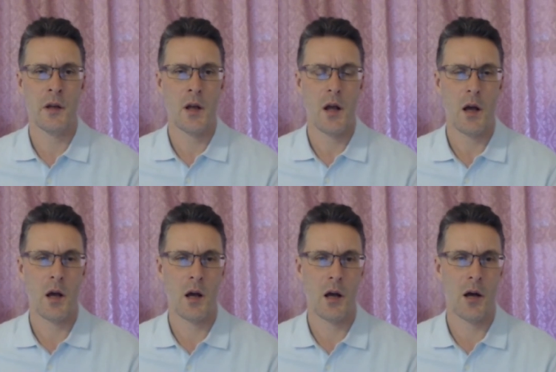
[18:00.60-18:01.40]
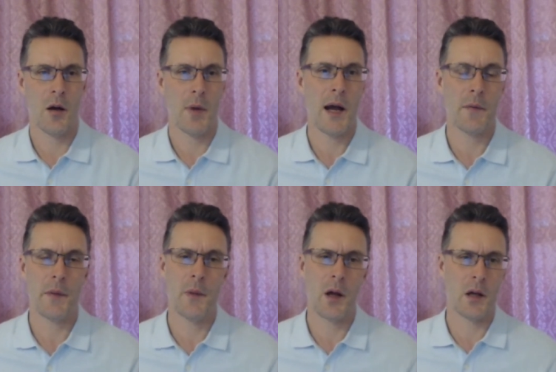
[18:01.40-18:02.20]
Um,
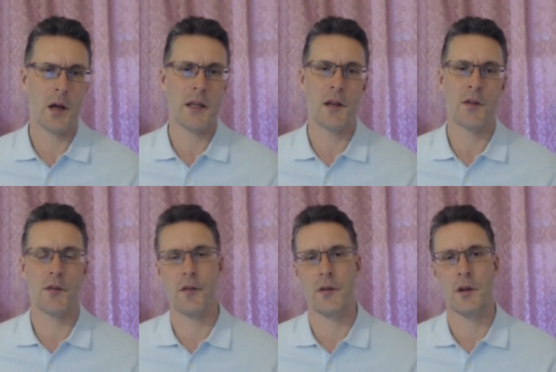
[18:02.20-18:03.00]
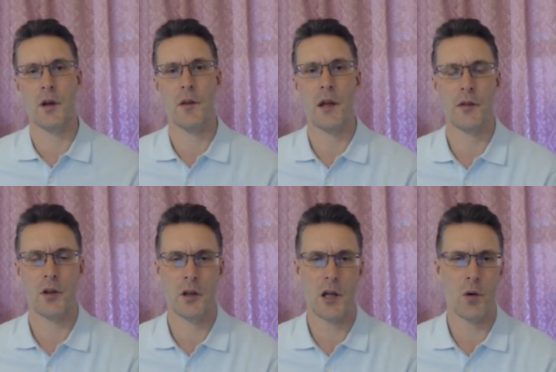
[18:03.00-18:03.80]
and I, I, guess you know that's
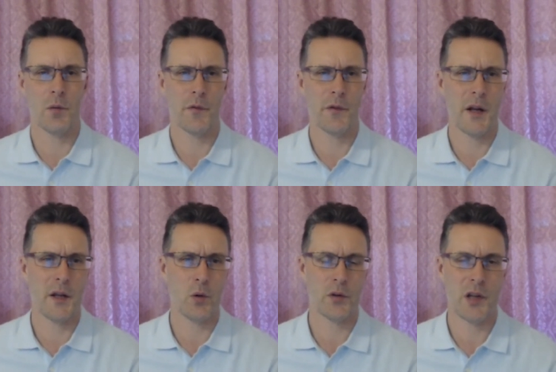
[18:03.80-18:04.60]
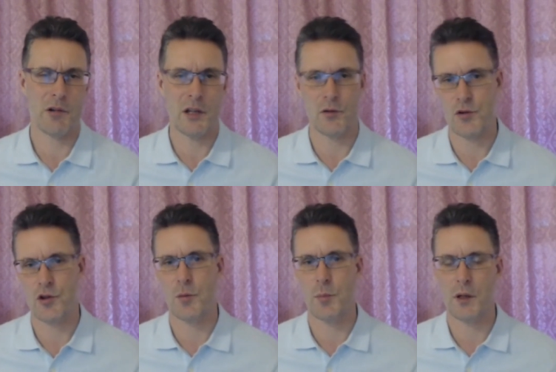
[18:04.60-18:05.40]
going to go on fairly ordinary
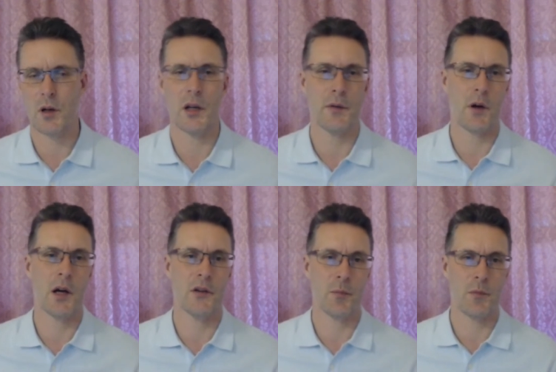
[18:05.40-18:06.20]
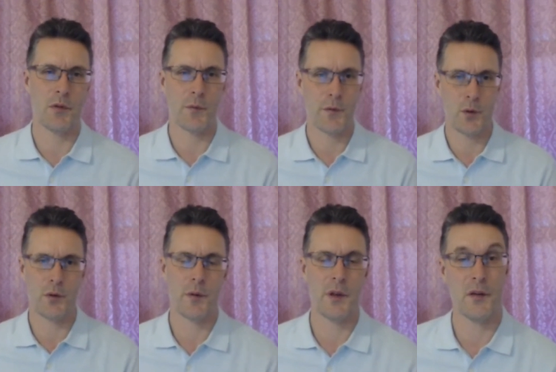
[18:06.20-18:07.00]
consumer kind of items and food
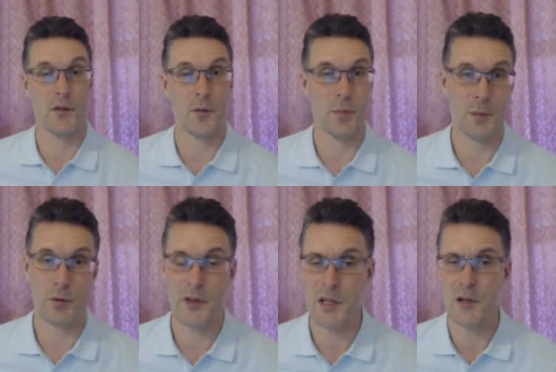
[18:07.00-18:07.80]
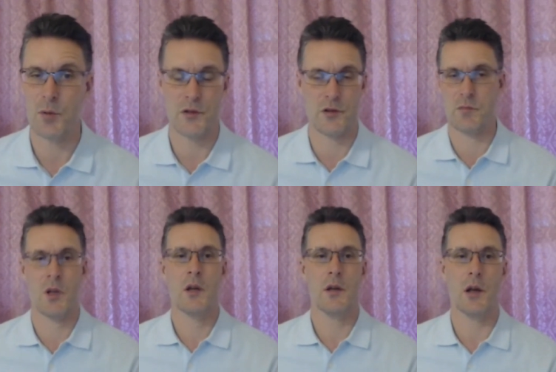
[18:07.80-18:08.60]
and things that people need, which
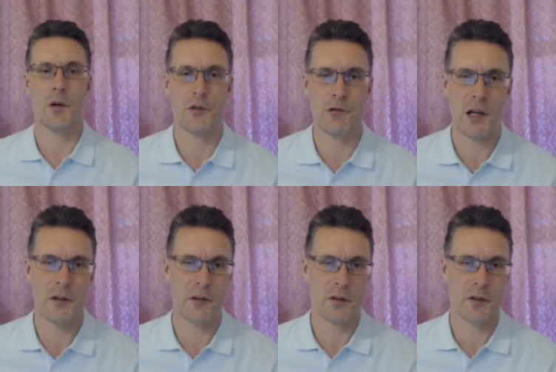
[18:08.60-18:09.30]
you know is great